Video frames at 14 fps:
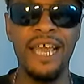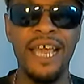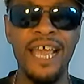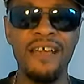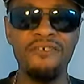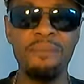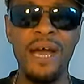
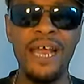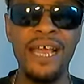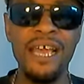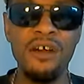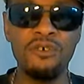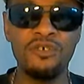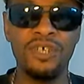Everybody
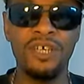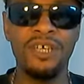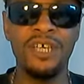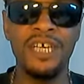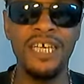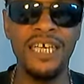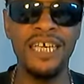else
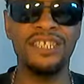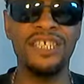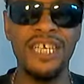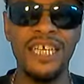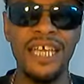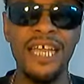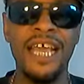gets
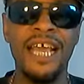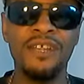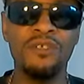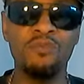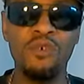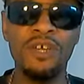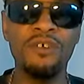in it.
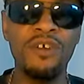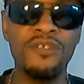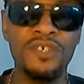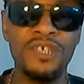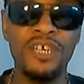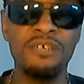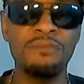The winner of the
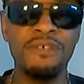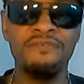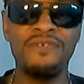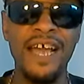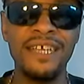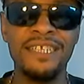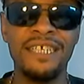tournament
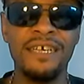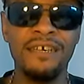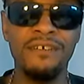fights